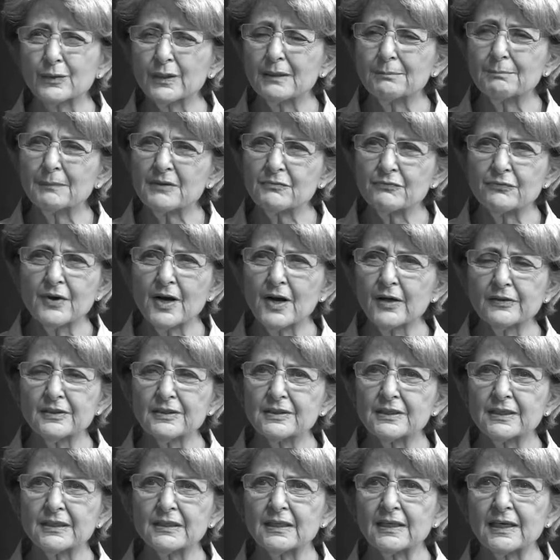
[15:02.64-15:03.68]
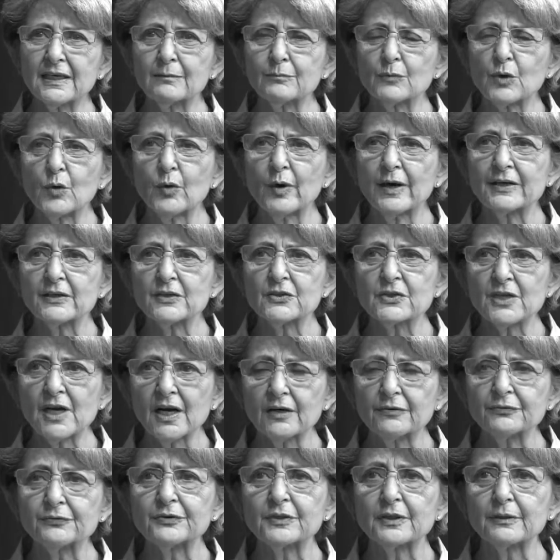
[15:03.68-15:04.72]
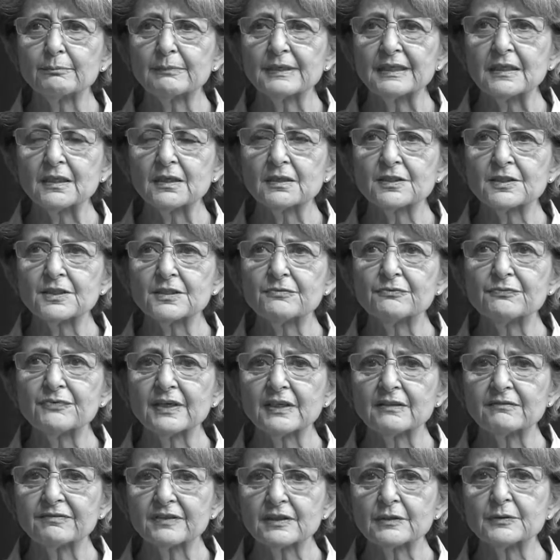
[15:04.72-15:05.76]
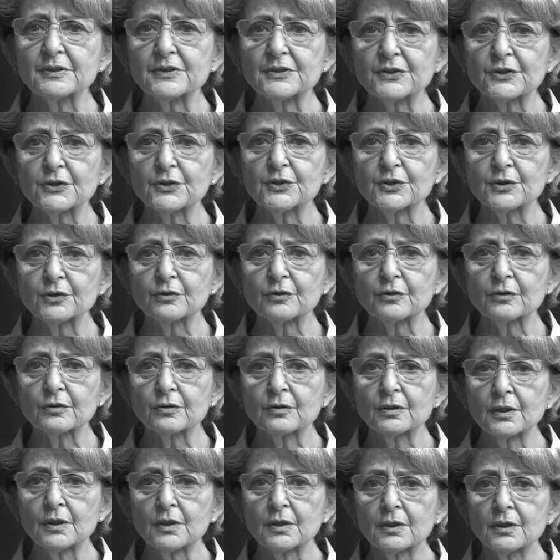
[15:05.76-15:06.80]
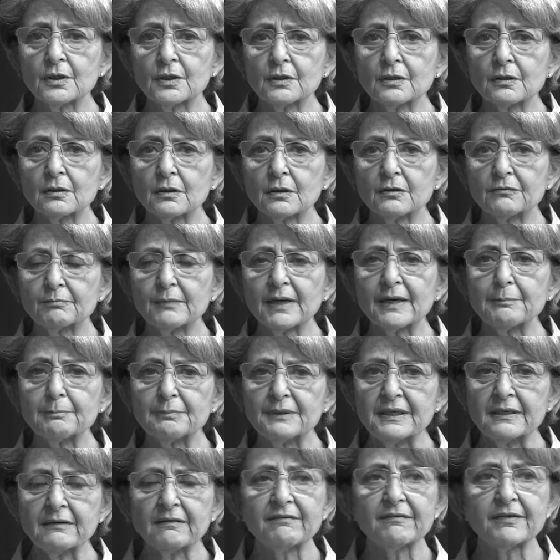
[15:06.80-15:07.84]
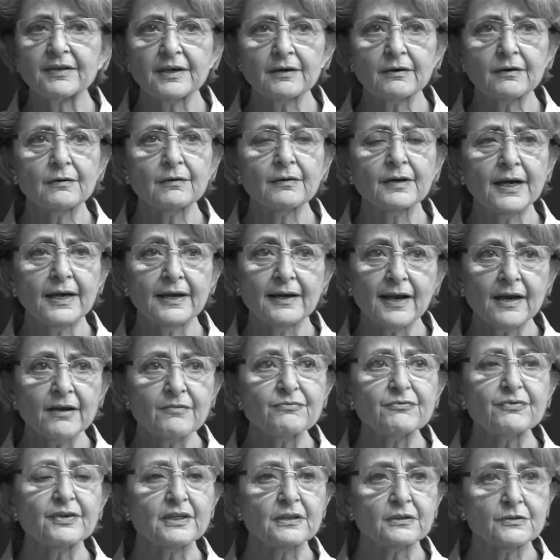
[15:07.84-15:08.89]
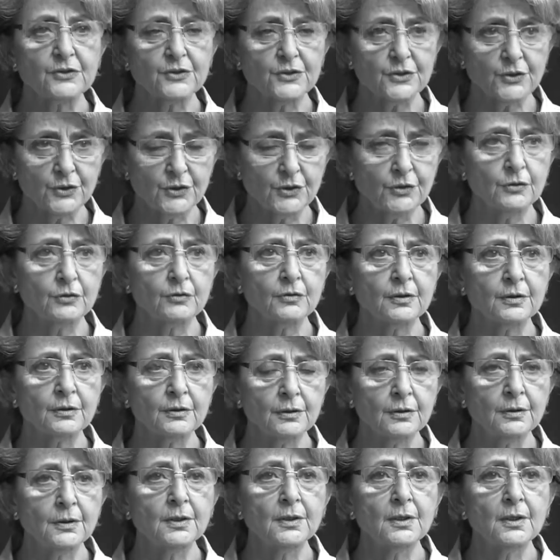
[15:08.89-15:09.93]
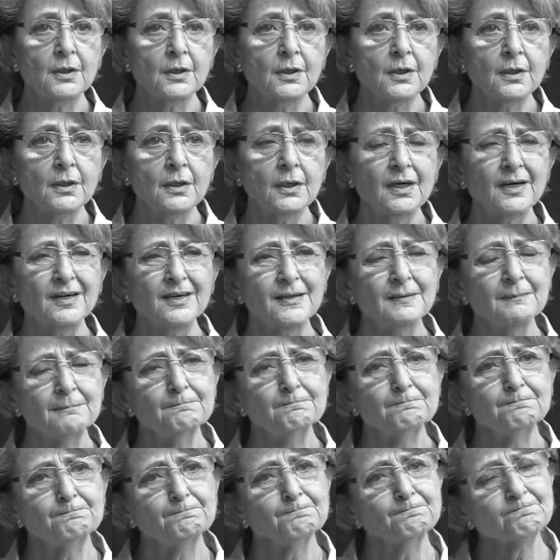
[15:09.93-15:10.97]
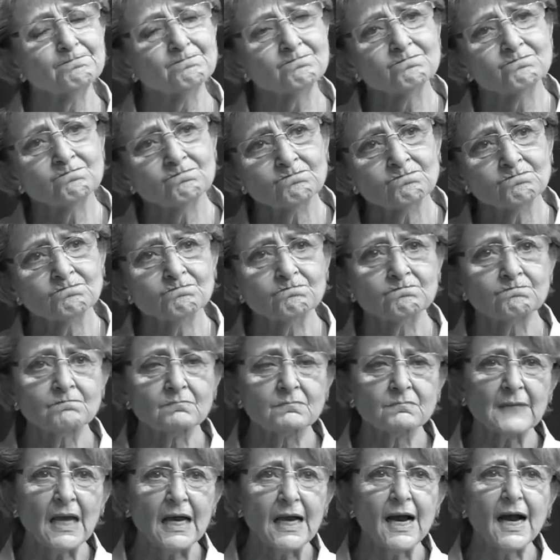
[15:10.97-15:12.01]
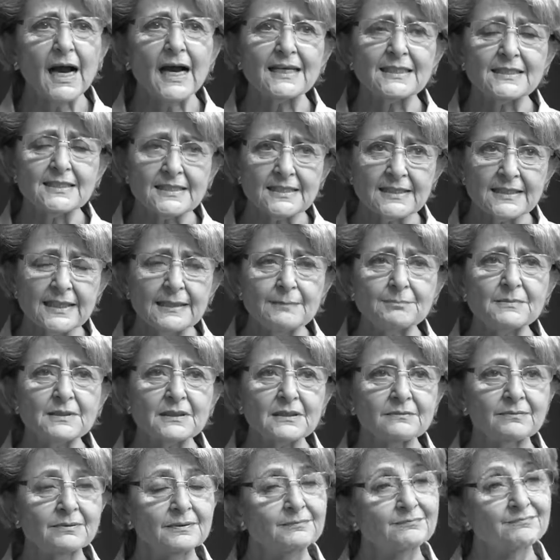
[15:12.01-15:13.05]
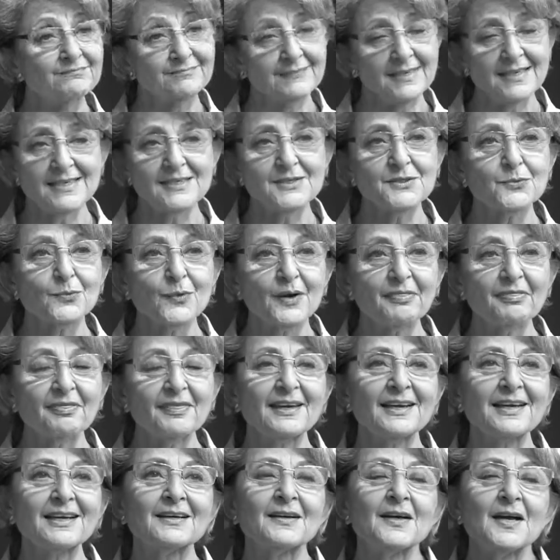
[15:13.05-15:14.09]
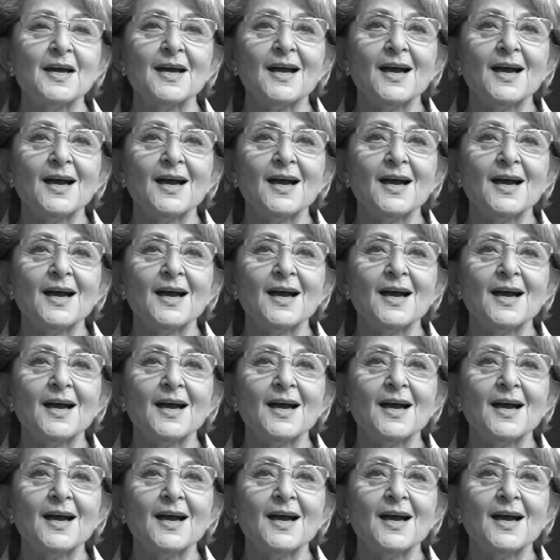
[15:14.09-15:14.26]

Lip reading: My father didn't come quite as often because he felt very secure of my being there, and I felt secure. I slept, as one thing,